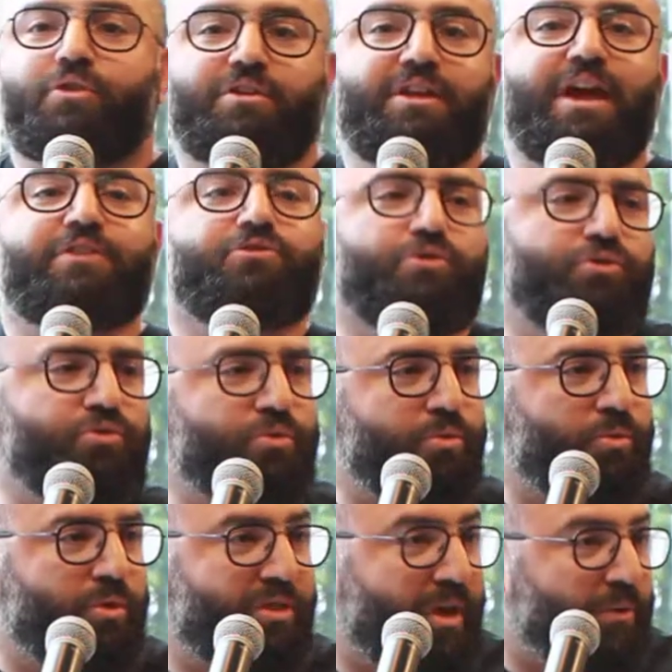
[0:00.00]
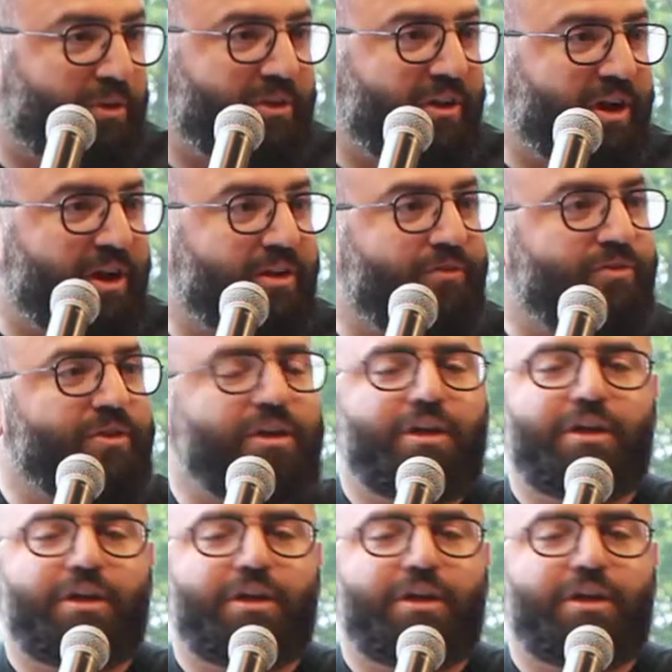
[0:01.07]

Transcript: or it has to do with our life,